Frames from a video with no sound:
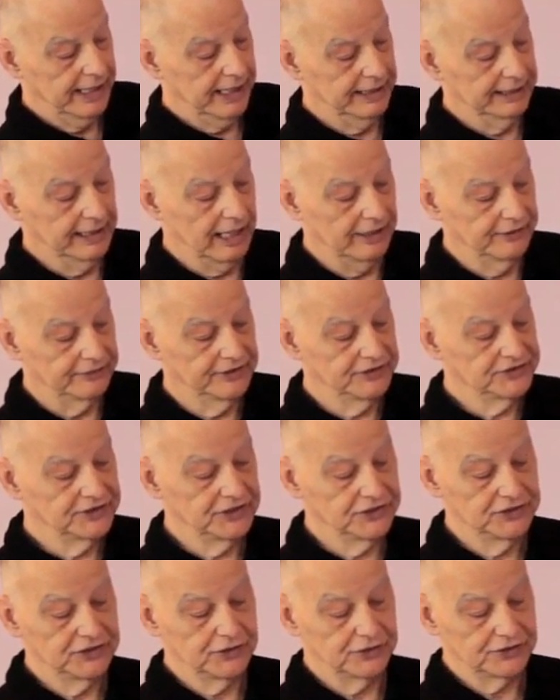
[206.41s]
And now this
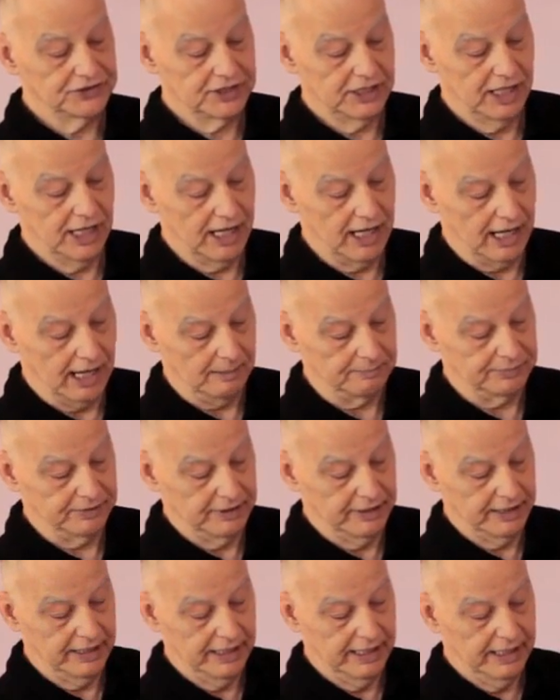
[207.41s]
is your top.
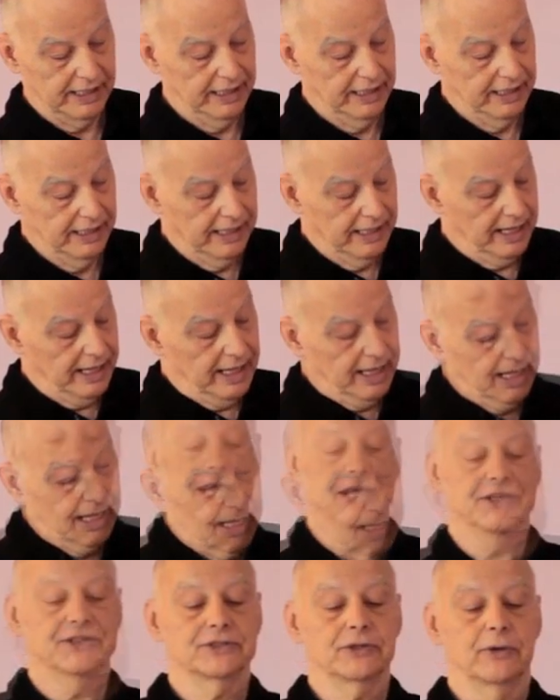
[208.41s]

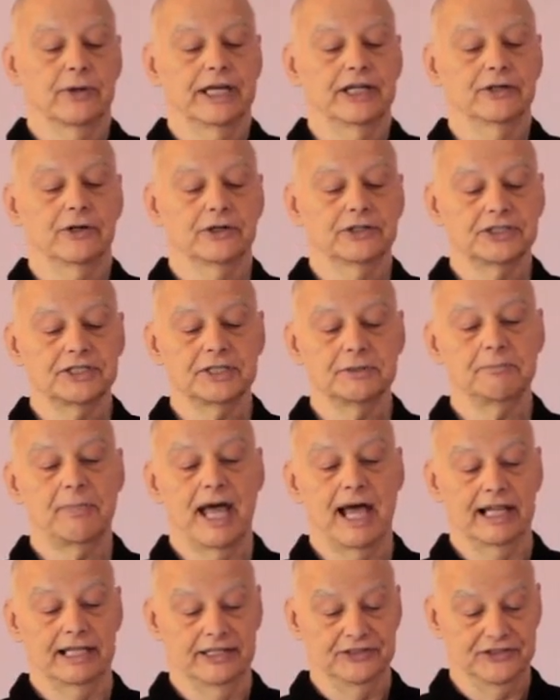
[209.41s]
So in order to
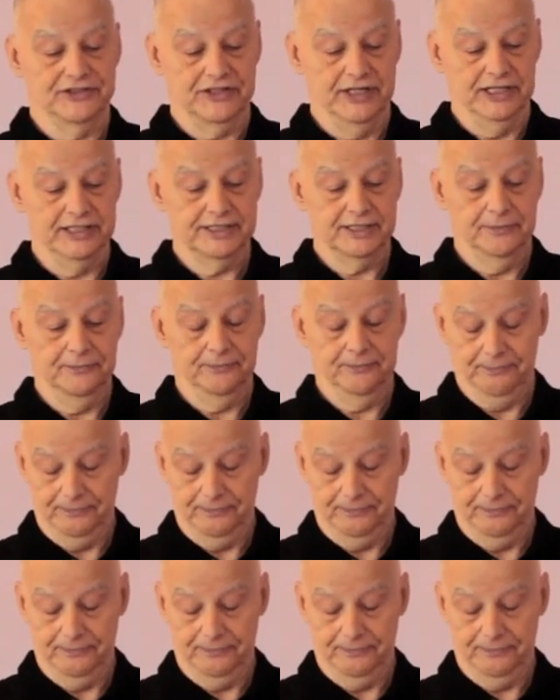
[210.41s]
balance it,